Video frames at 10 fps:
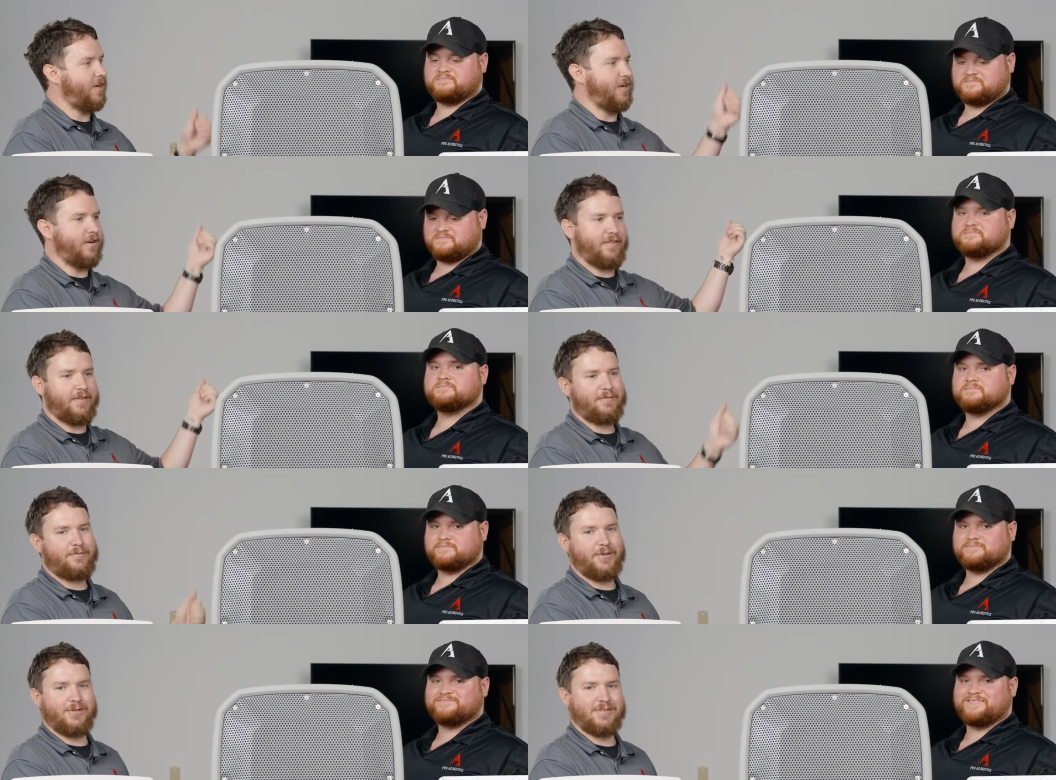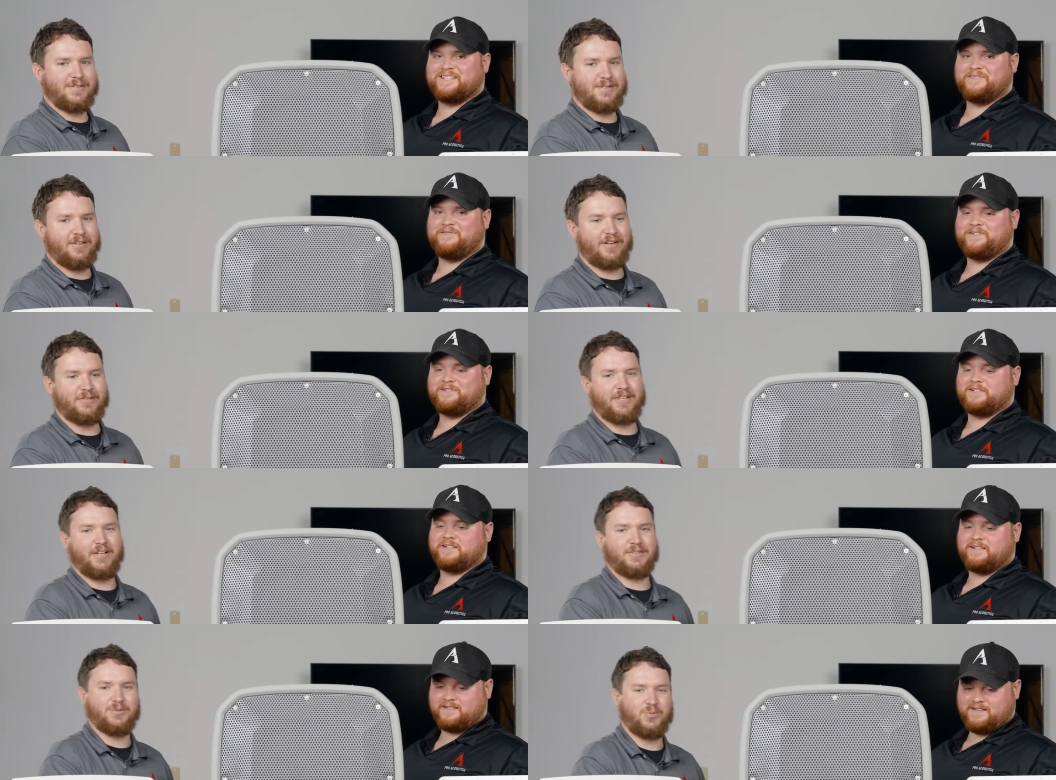Speaker 1: here in the fields. In the
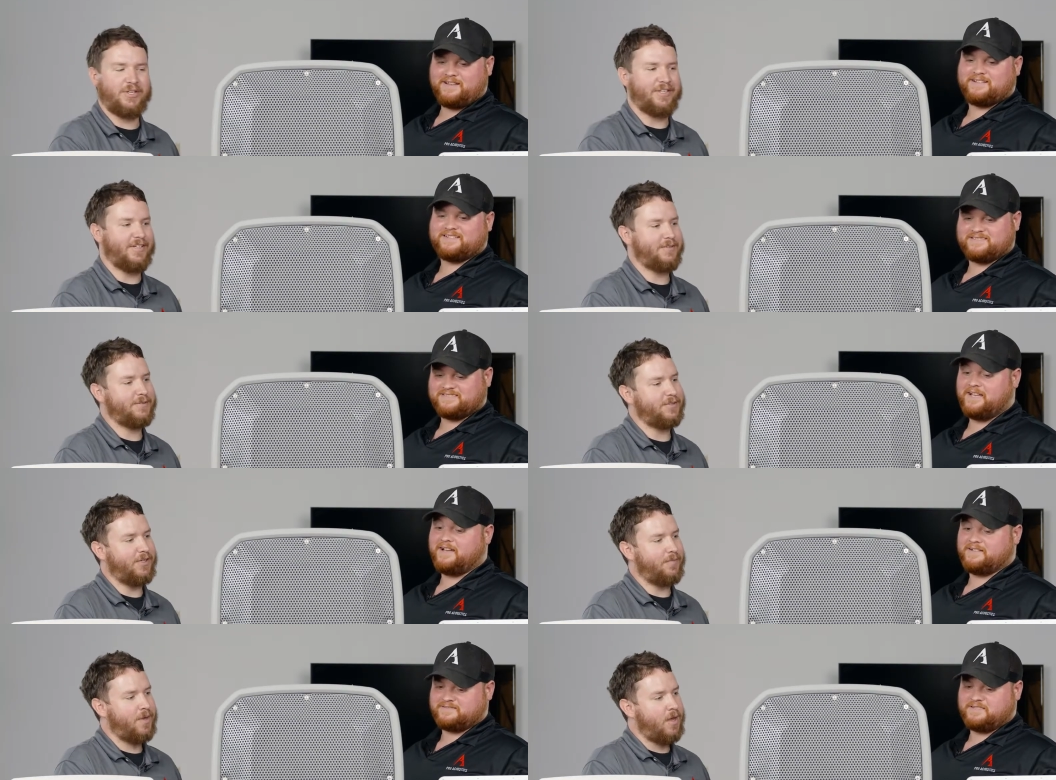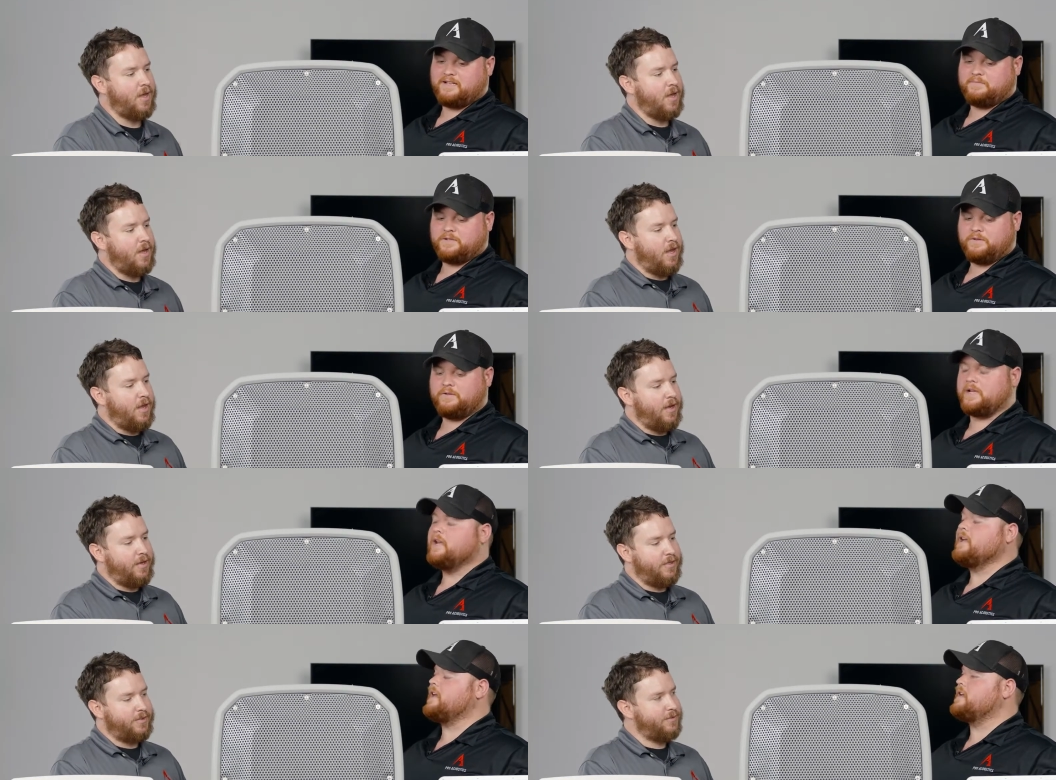fields, yeah, yeah, yeah, absolutely.
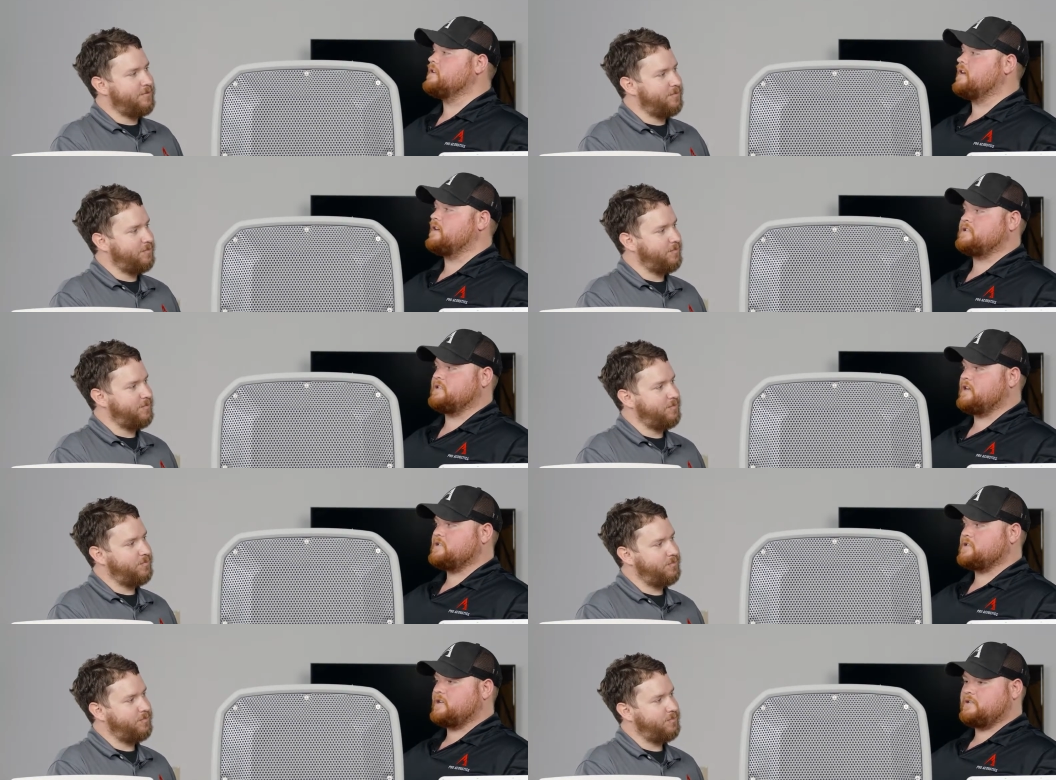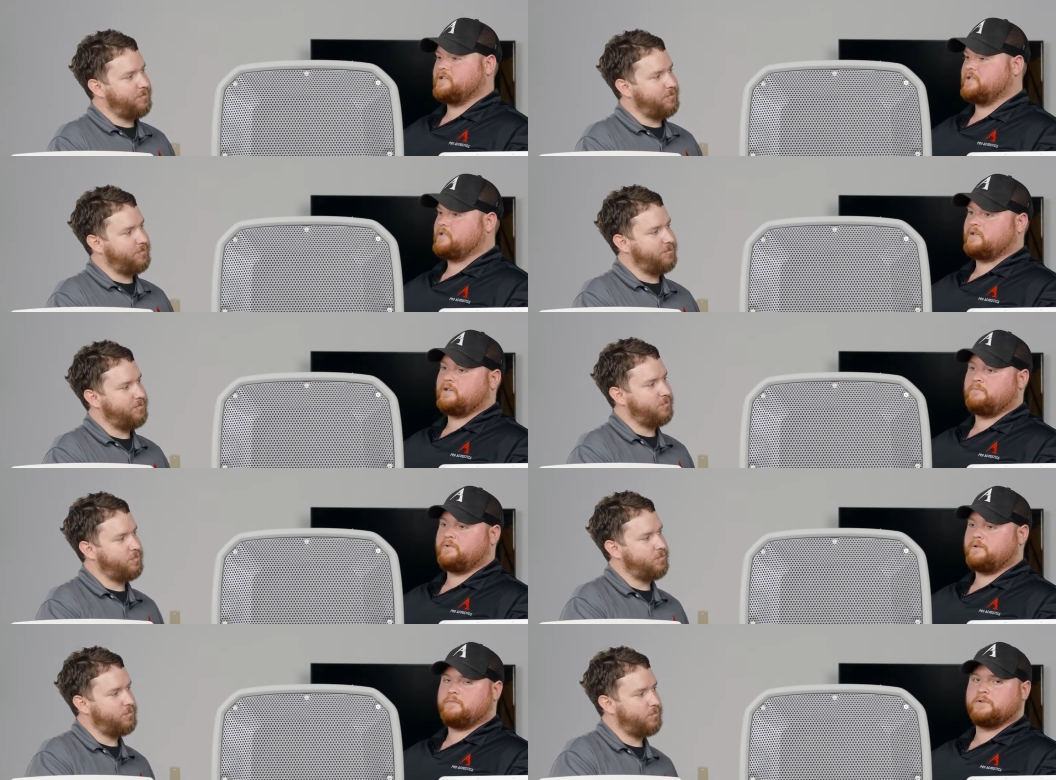And uh, to touch on just uh,
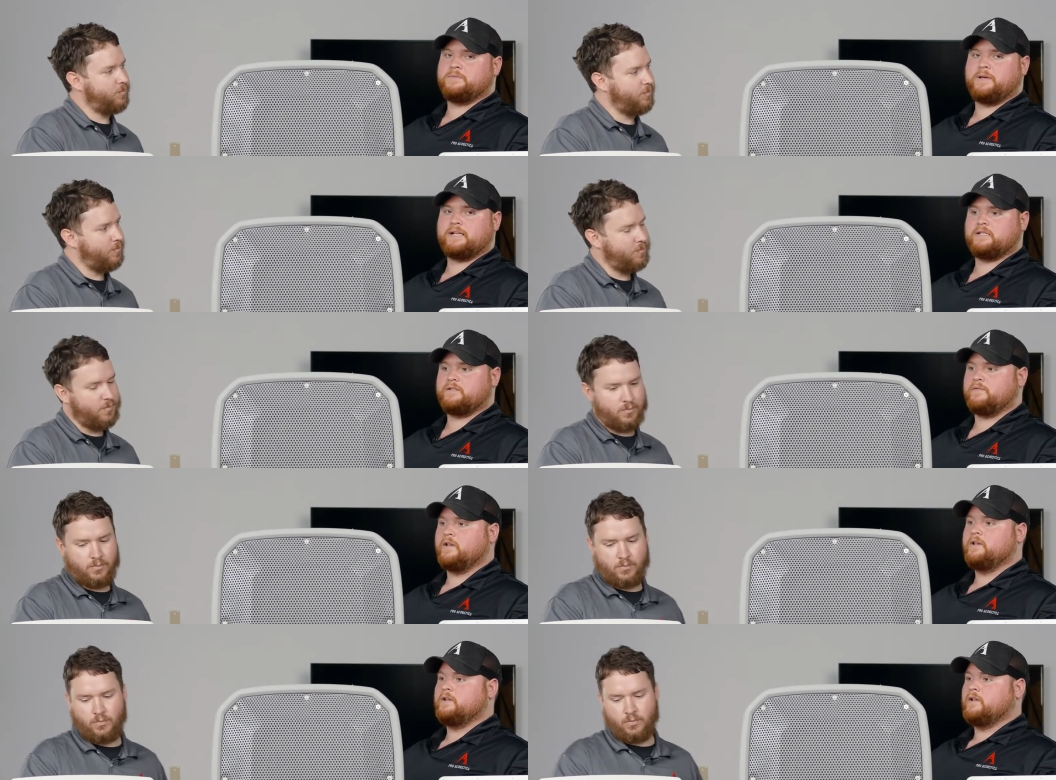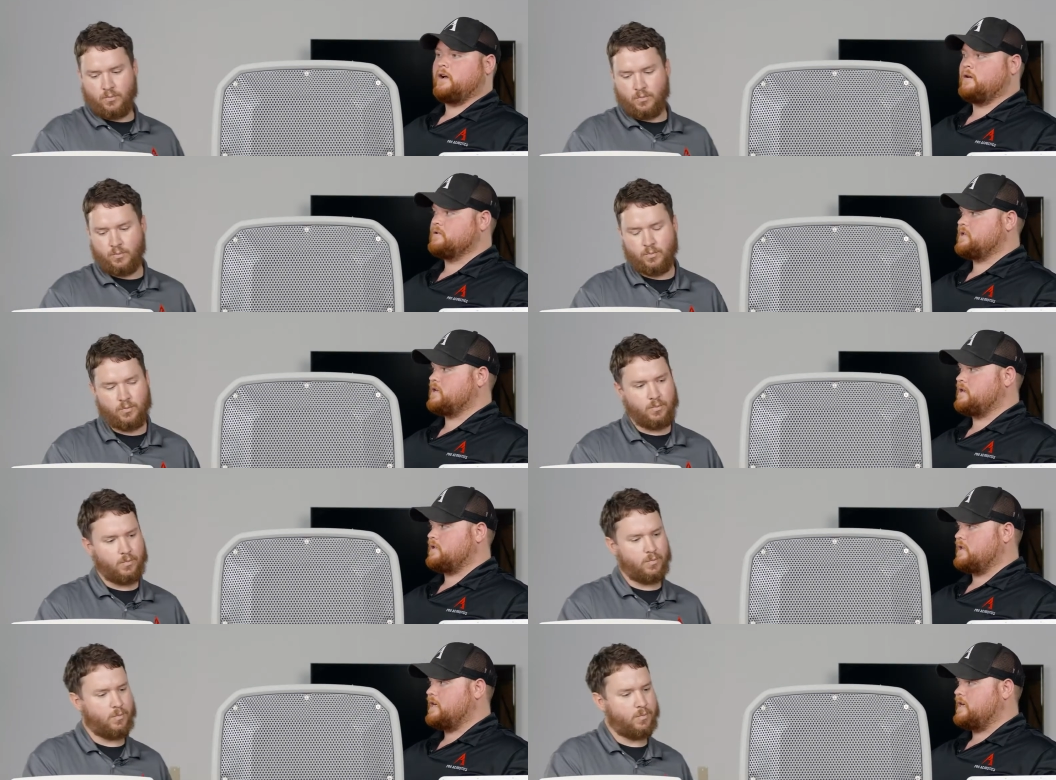put in perspective
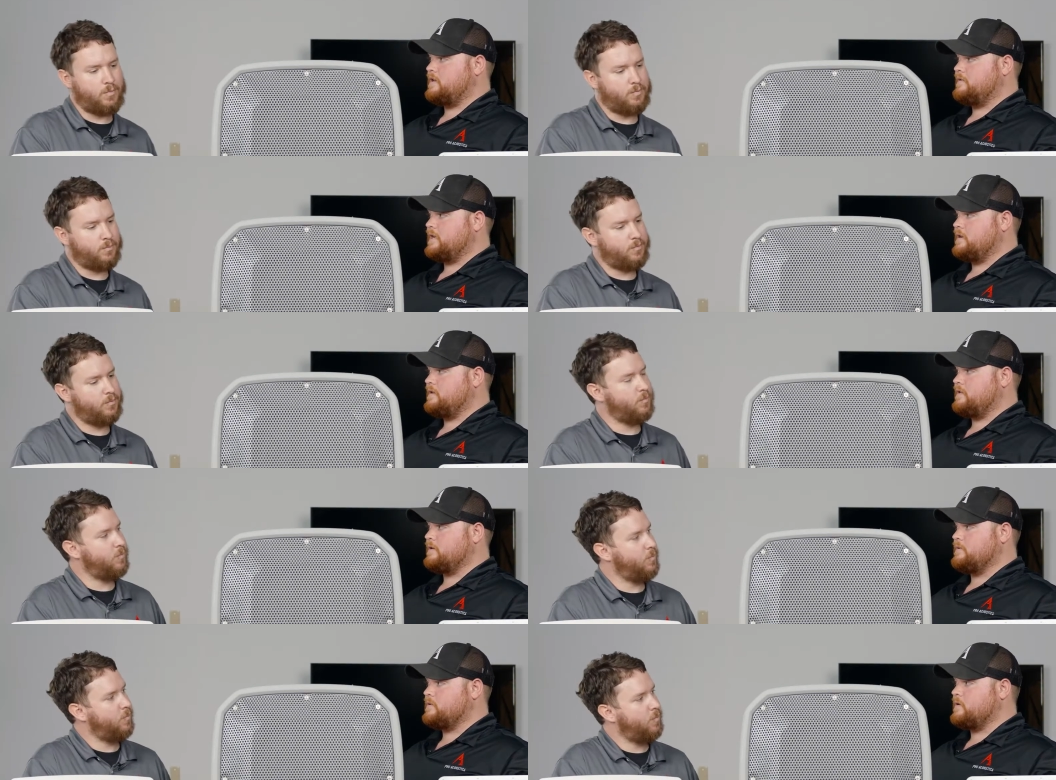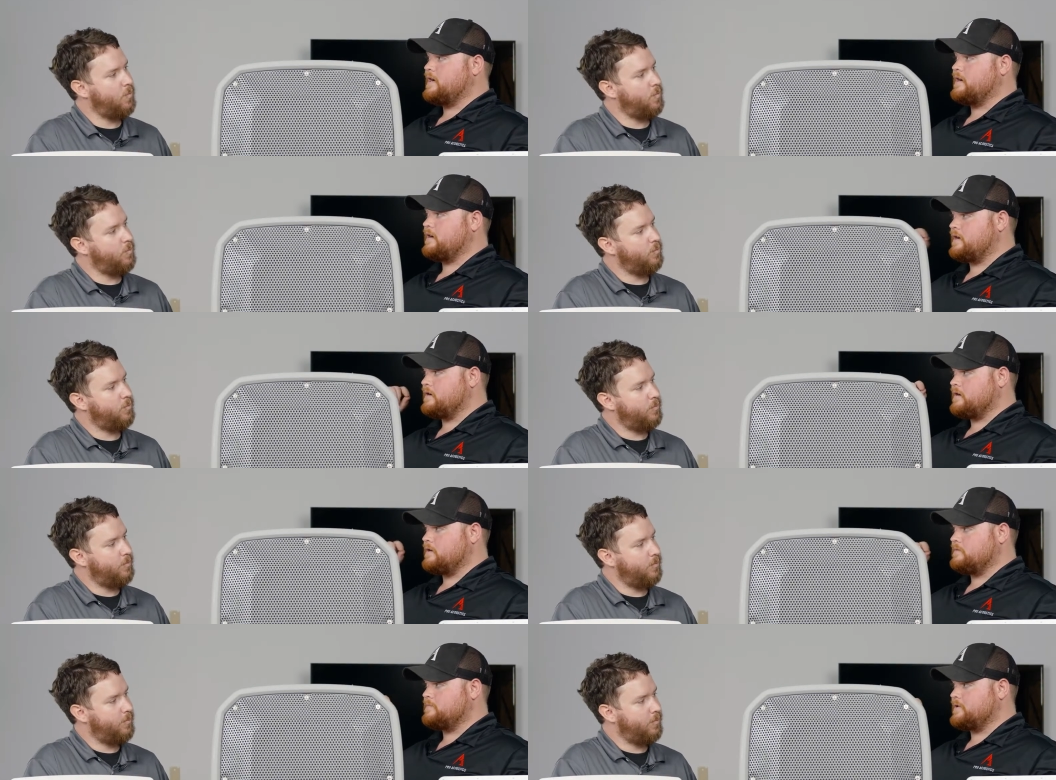OSHA, uh, they they require
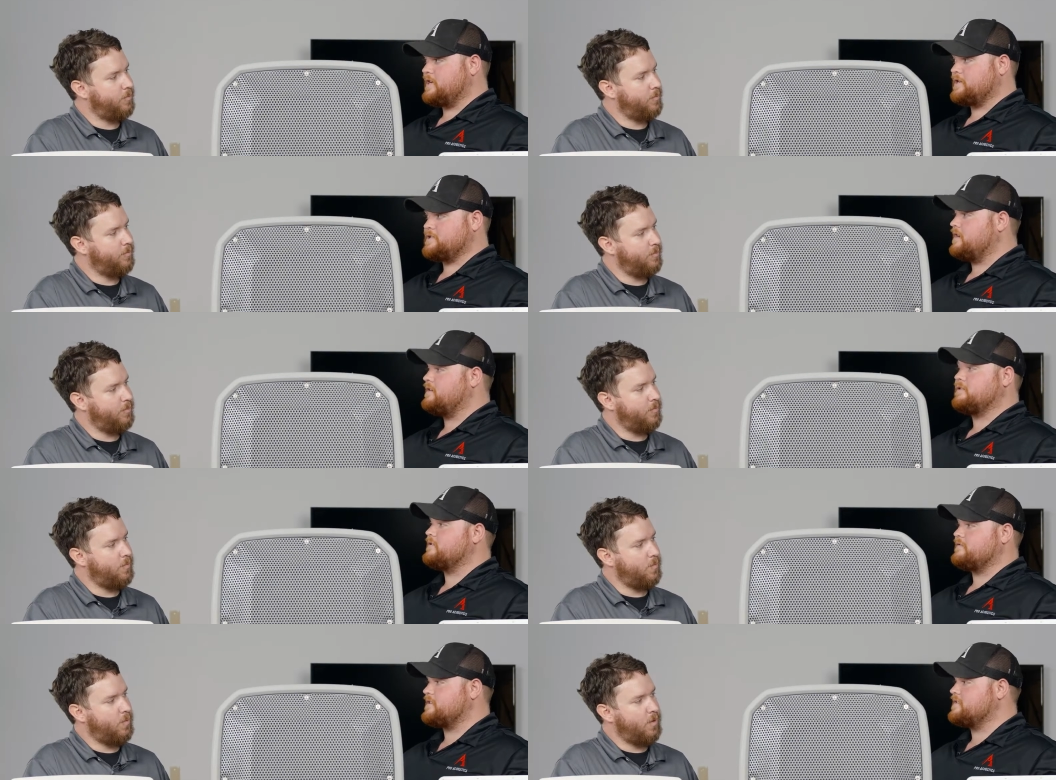hearing protection. I don't know if I